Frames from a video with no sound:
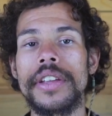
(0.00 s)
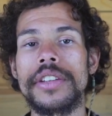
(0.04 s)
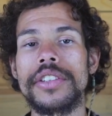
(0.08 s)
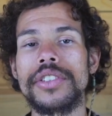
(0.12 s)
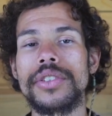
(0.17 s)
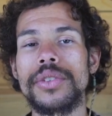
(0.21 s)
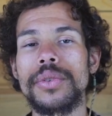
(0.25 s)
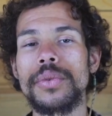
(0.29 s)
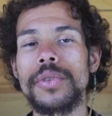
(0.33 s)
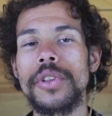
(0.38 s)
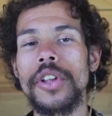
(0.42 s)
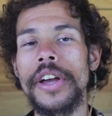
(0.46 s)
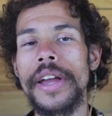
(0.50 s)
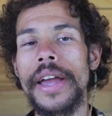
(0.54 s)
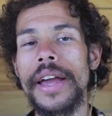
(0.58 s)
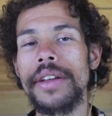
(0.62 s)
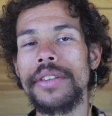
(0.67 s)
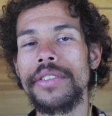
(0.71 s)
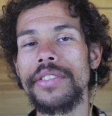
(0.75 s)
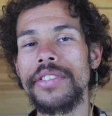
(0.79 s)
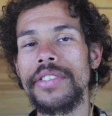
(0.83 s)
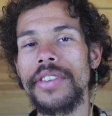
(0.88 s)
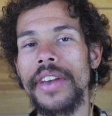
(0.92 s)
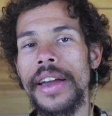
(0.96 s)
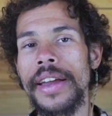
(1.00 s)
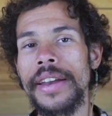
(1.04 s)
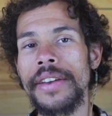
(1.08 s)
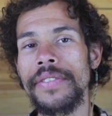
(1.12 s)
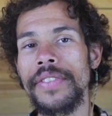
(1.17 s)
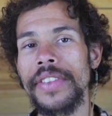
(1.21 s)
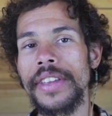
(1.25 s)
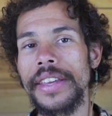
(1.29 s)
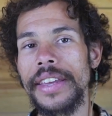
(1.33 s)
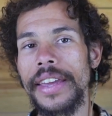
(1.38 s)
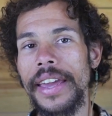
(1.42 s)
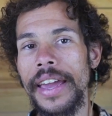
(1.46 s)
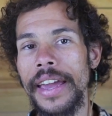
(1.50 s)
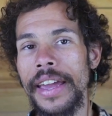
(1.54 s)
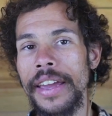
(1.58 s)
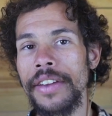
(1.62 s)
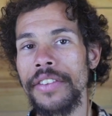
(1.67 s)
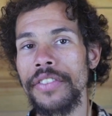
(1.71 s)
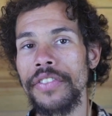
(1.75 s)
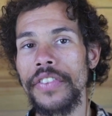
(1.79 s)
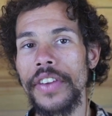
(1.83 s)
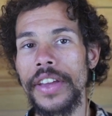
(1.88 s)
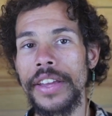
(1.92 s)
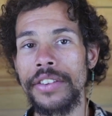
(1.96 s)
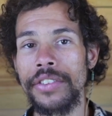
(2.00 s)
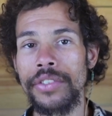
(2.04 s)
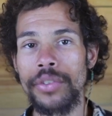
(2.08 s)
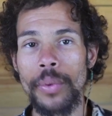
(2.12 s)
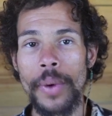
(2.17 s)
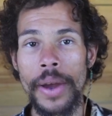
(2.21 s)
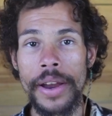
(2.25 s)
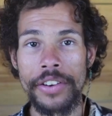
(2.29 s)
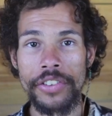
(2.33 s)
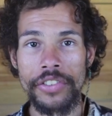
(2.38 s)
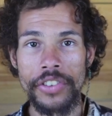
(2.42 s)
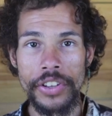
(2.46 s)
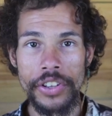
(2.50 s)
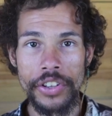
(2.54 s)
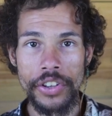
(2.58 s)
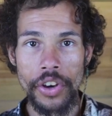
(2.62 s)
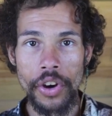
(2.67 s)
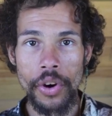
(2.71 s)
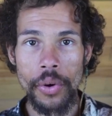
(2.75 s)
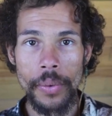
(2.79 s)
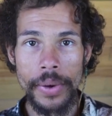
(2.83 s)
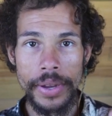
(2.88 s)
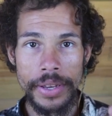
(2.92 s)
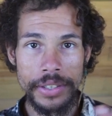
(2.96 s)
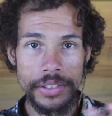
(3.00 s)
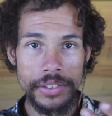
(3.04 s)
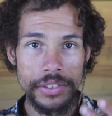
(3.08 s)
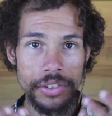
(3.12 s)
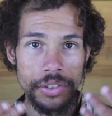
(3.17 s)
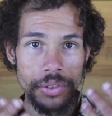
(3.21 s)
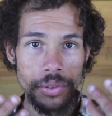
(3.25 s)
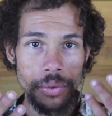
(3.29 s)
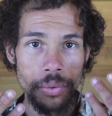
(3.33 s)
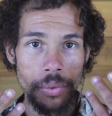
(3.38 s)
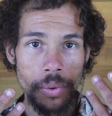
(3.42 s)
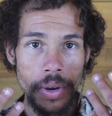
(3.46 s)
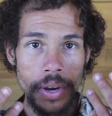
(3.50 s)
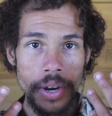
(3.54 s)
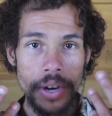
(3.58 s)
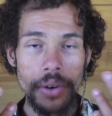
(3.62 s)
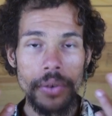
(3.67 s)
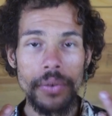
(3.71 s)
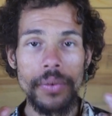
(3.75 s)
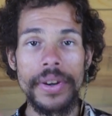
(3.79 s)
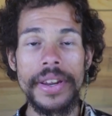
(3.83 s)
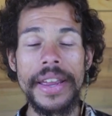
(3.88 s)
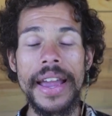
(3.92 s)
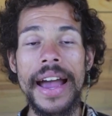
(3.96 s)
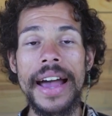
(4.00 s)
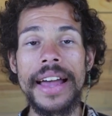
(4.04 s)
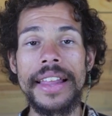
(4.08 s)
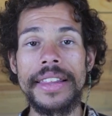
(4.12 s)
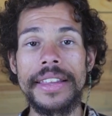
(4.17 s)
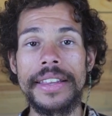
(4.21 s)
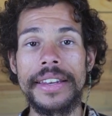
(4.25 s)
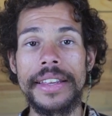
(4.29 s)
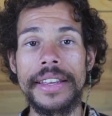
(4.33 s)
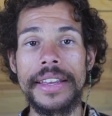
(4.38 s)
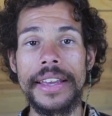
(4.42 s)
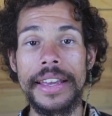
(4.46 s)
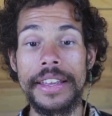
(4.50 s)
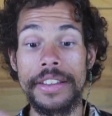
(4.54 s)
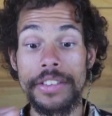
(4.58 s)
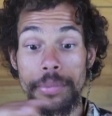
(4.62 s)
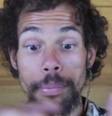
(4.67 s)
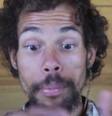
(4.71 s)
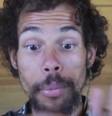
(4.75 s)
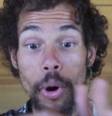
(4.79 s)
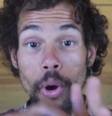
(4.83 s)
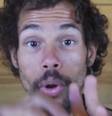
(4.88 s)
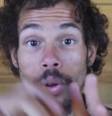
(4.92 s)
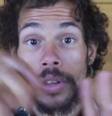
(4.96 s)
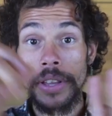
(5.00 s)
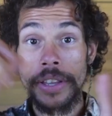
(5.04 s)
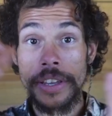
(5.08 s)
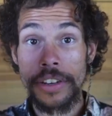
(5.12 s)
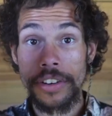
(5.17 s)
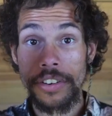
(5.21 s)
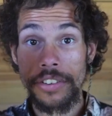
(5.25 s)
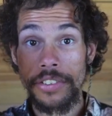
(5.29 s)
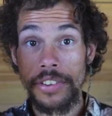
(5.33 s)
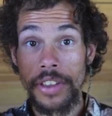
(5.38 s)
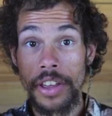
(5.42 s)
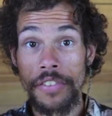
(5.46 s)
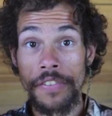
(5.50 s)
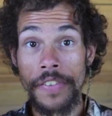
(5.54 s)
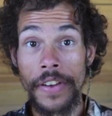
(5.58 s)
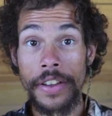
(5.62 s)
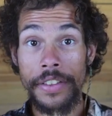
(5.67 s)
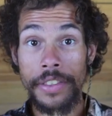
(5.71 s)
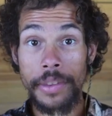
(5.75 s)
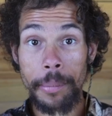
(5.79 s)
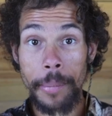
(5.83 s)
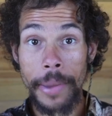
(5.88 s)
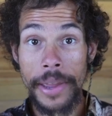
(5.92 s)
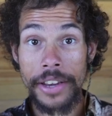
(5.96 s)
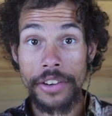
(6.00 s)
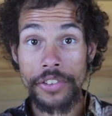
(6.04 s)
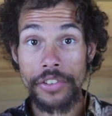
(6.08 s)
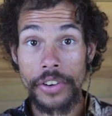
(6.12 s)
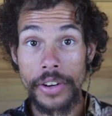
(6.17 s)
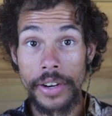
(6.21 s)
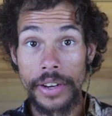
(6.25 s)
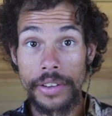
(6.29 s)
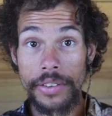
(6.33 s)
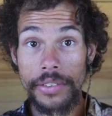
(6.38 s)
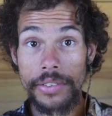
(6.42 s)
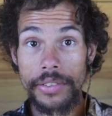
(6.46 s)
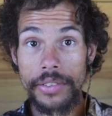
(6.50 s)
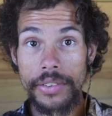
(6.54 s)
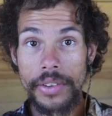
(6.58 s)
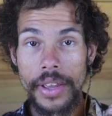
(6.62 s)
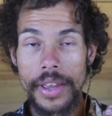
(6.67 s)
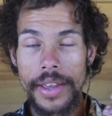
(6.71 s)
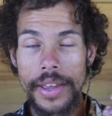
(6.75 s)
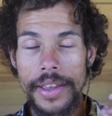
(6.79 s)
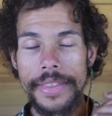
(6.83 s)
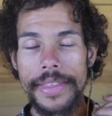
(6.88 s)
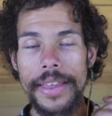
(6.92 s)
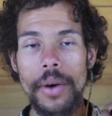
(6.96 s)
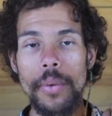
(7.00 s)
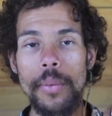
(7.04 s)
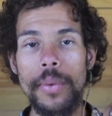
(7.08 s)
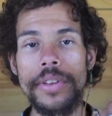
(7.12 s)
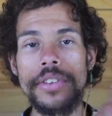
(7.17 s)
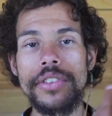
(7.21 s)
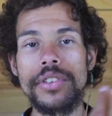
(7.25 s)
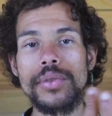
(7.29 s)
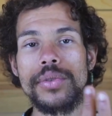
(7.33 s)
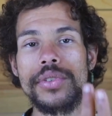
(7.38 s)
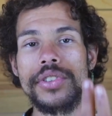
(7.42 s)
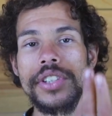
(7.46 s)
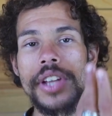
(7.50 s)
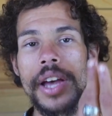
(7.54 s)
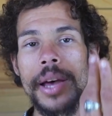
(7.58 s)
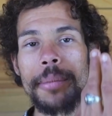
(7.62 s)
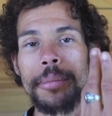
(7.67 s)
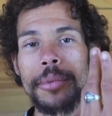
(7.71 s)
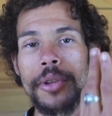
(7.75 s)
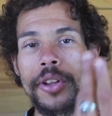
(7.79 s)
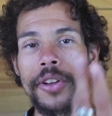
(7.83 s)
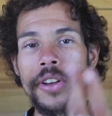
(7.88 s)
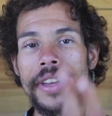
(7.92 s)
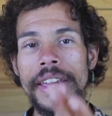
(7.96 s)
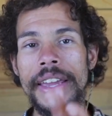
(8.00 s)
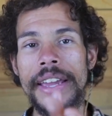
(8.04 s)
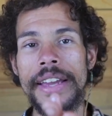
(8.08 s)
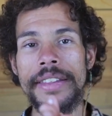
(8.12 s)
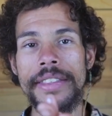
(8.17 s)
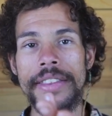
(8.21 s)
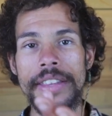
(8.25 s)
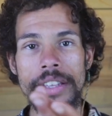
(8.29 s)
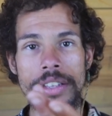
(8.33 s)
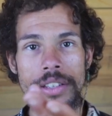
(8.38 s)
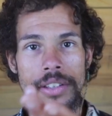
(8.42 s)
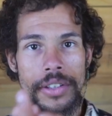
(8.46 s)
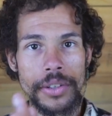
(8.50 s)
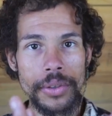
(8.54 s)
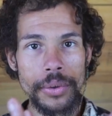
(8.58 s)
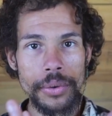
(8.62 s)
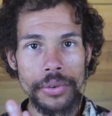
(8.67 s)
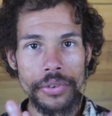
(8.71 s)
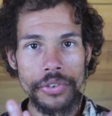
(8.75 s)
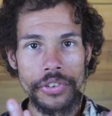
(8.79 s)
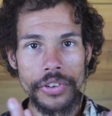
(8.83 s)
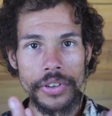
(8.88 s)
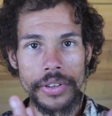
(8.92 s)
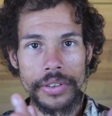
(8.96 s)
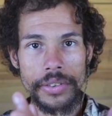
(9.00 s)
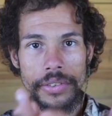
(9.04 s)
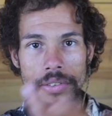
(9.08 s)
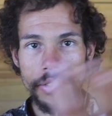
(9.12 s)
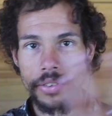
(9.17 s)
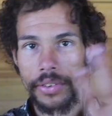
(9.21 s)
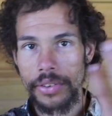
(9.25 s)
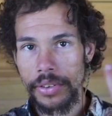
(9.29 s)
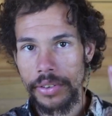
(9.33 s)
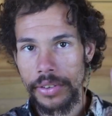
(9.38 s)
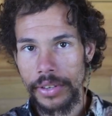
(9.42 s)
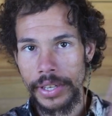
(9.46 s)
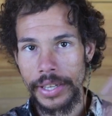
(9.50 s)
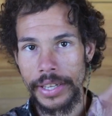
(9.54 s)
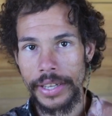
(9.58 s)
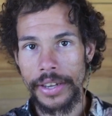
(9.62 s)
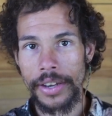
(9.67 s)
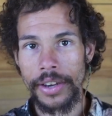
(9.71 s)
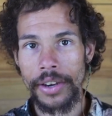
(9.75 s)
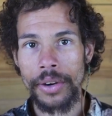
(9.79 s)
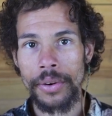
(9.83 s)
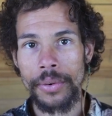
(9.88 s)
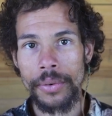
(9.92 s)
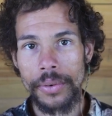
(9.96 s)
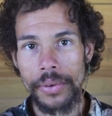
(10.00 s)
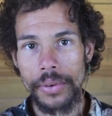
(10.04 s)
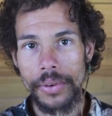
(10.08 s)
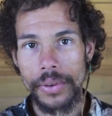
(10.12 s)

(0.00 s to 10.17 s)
To look outside of the cave is to actually go into reality. It's pulling yourself out the matrix. That once you stop looking at the illusions, Neo,